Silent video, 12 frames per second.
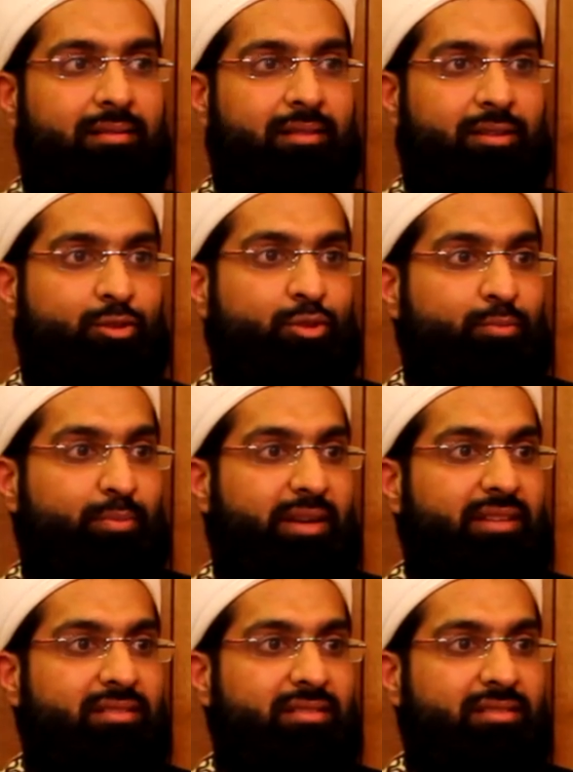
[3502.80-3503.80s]
It's just
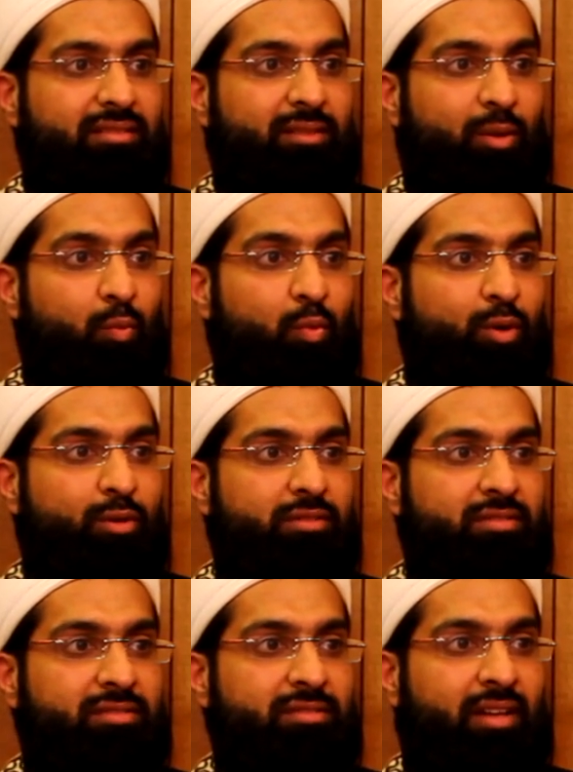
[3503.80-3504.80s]
bricks and
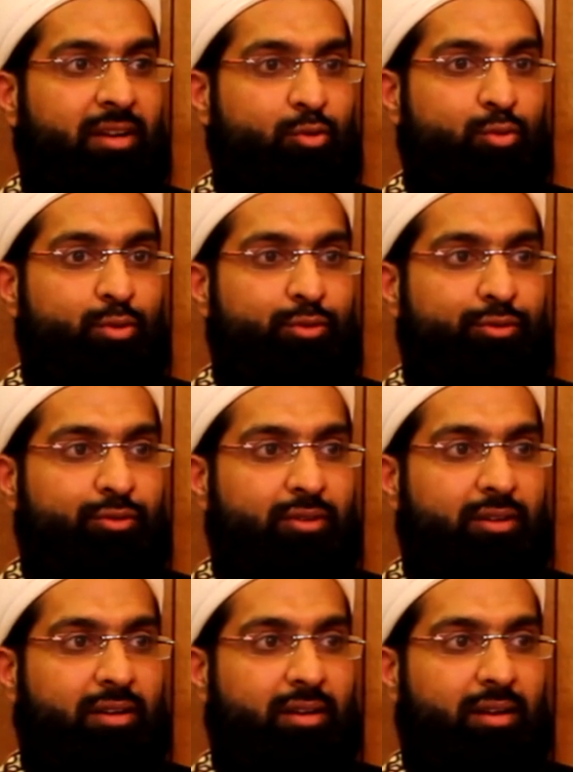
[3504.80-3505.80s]
walls and roof.
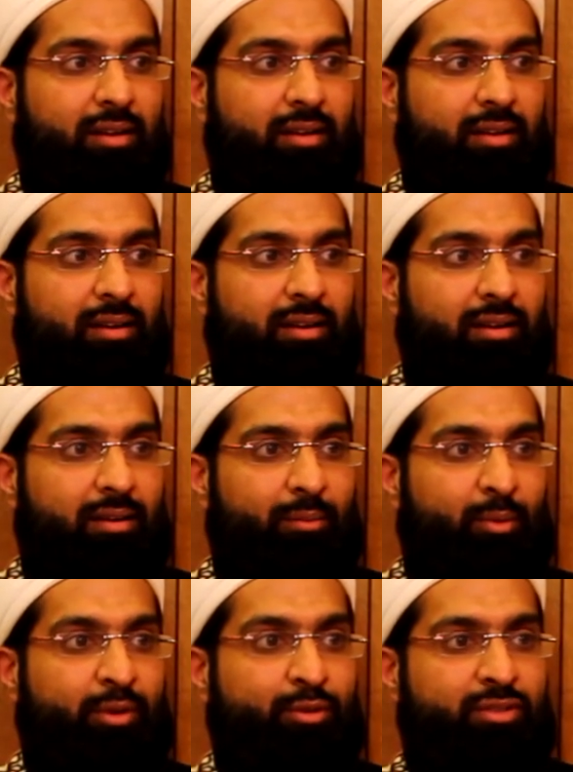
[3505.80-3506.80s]
But
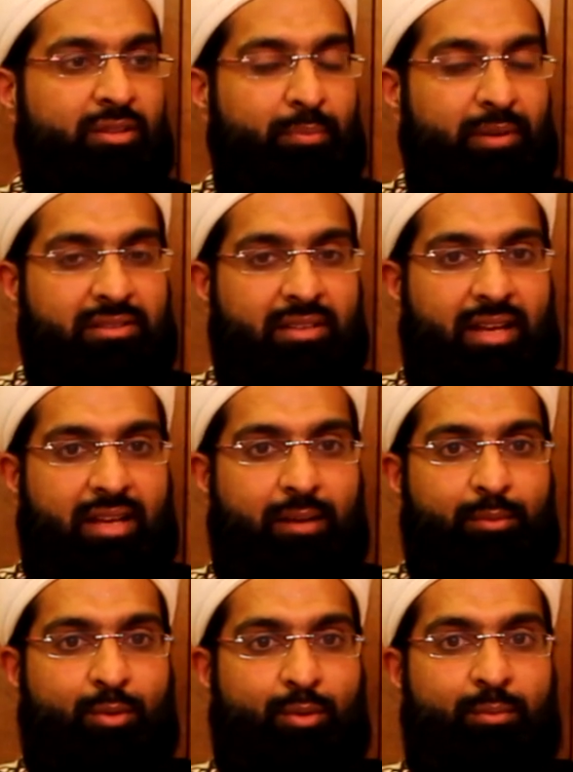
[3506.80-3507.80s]
when you see a person like
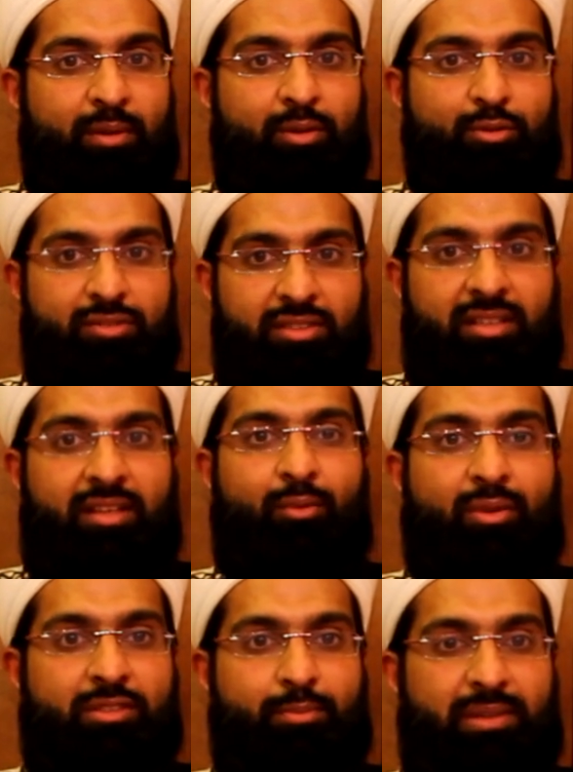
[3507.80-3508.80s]
Habib Umar, you see
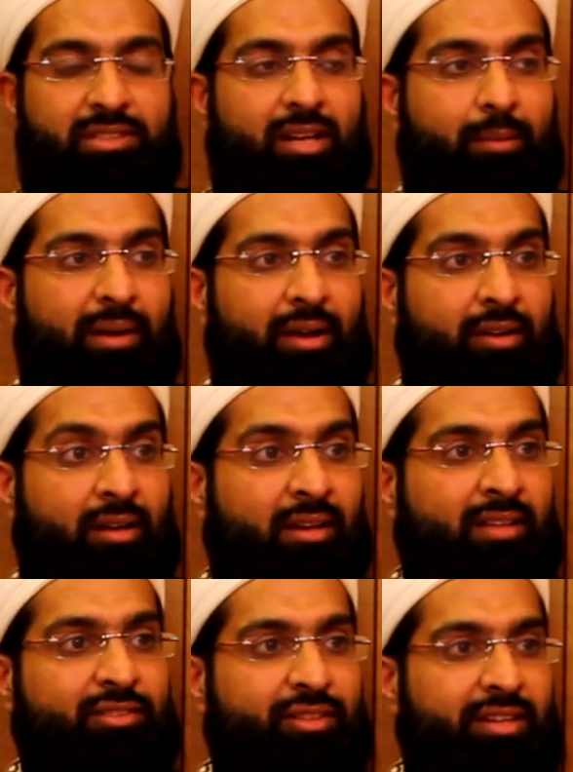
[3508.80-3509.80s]
what's special about
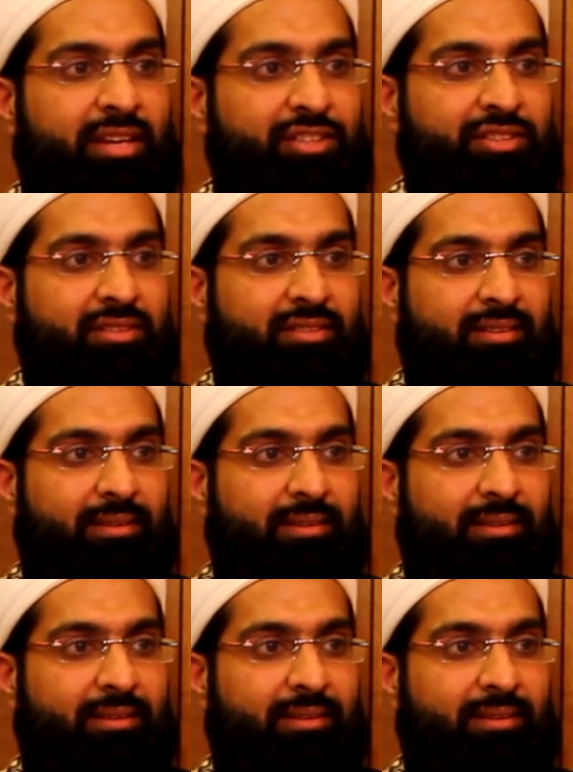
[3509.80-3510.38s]
Allah's creation.